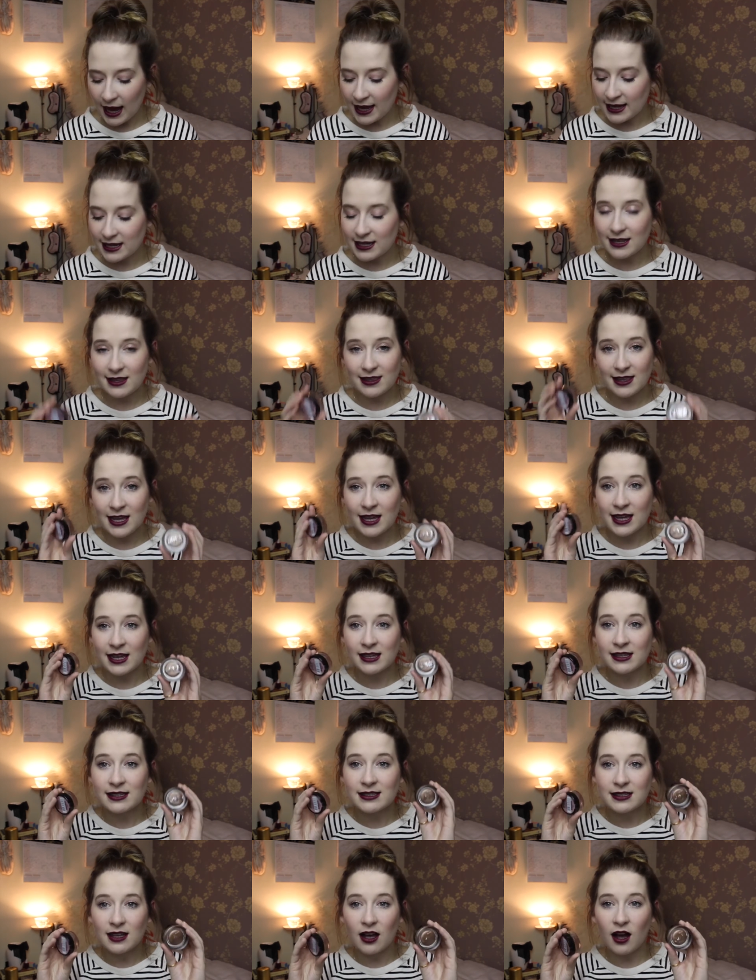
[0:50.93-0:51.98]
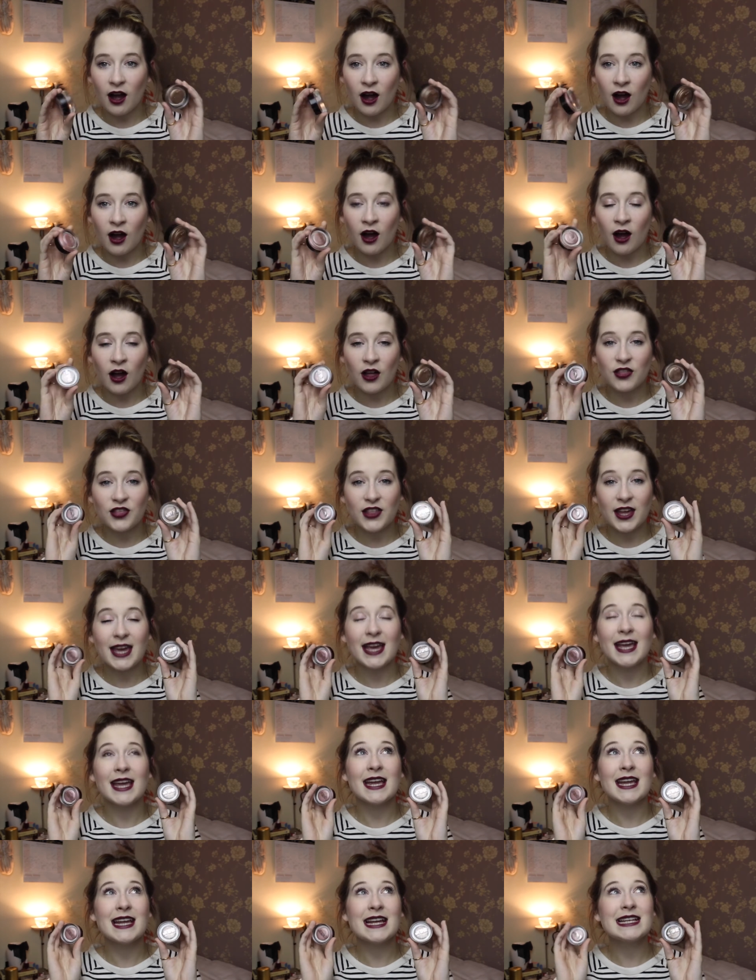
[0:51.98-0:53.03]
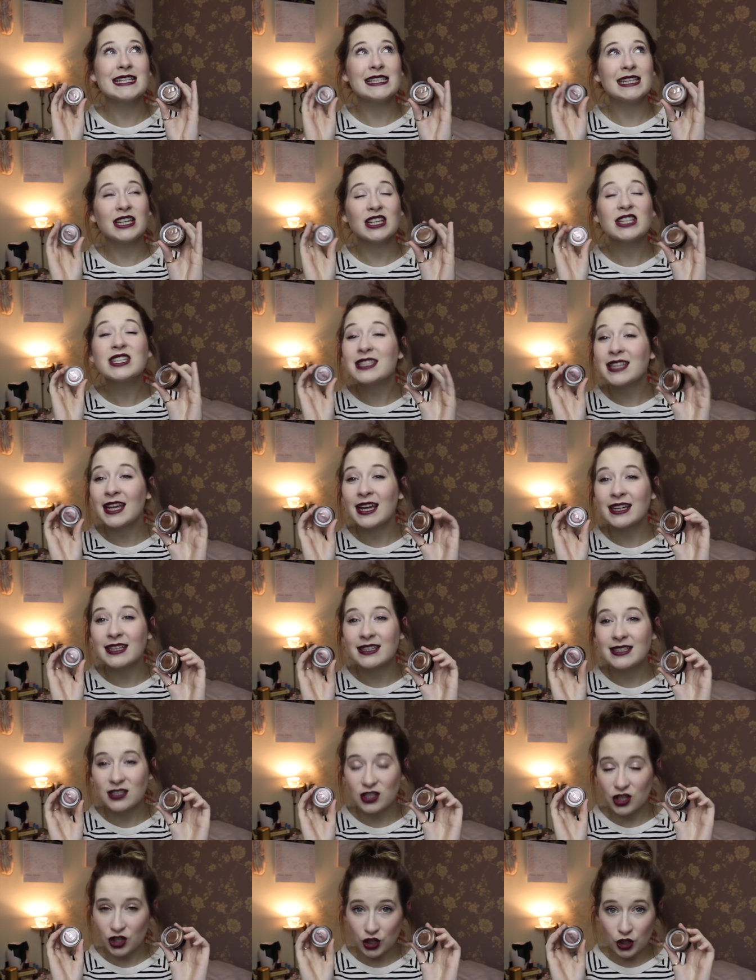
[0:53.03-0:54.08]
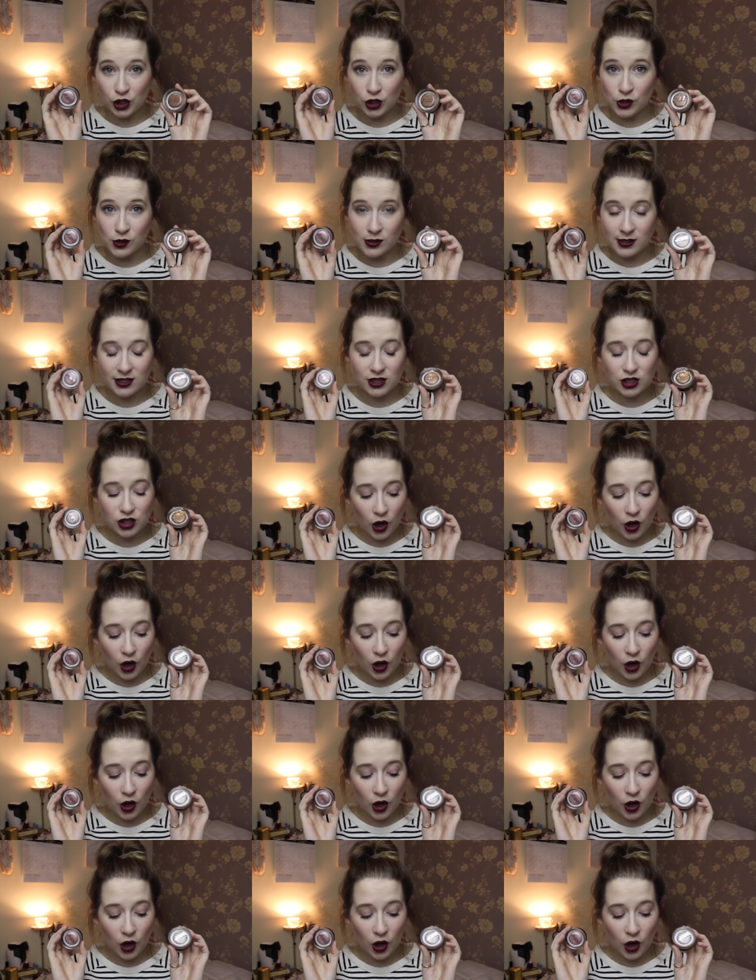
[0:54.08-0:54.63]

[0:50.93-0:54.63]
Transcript: and these are the easiest things to use.